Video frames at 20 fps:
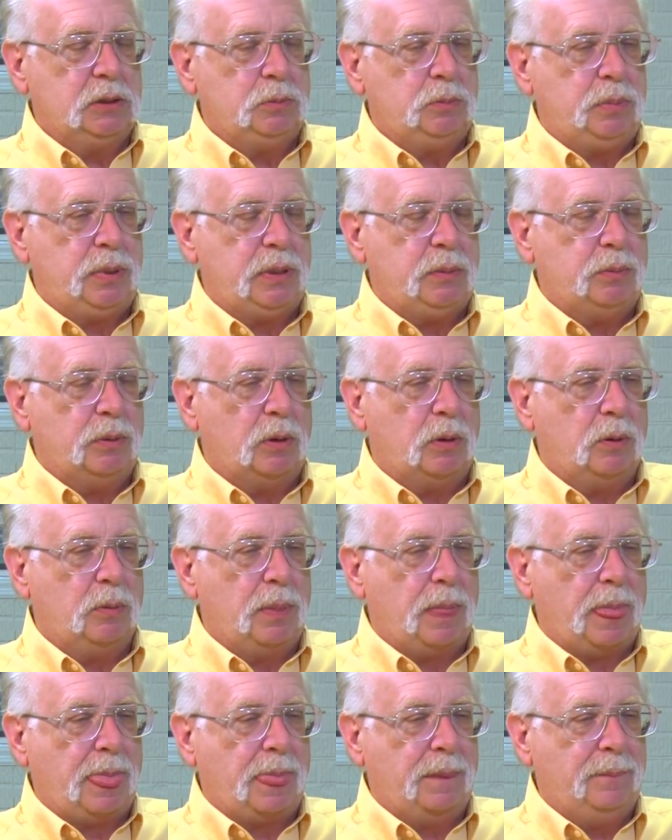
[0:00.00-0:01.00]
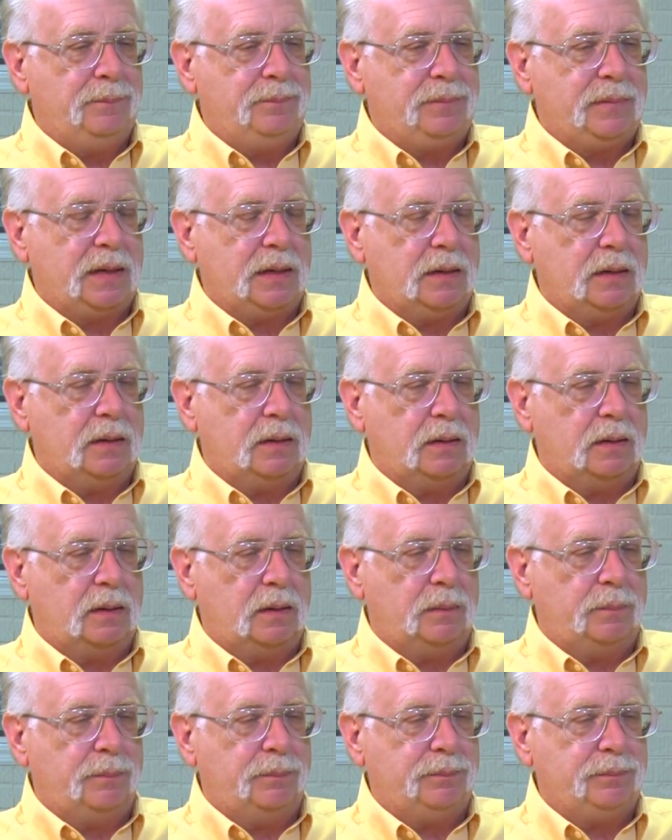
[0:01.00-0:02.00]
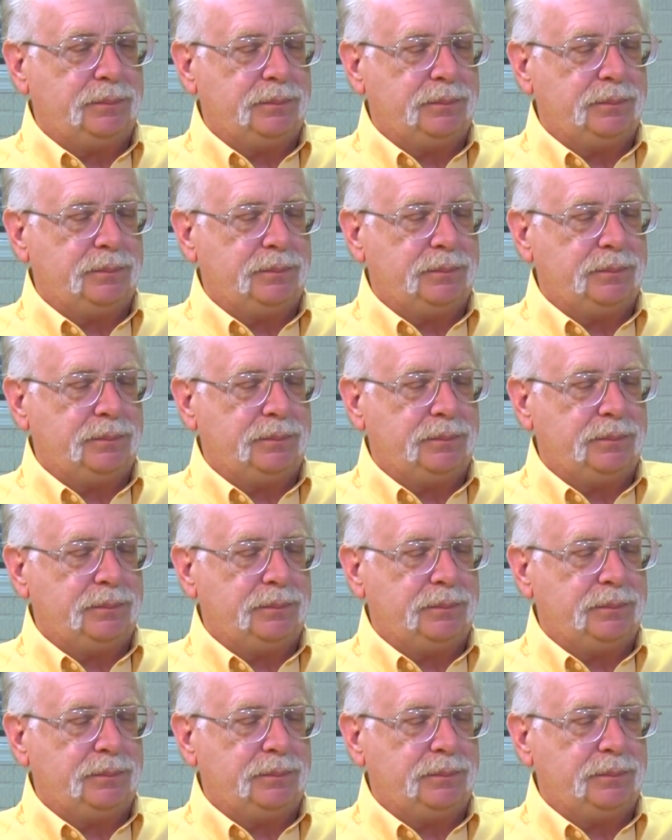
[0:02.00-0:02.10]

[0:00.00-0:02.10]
people um,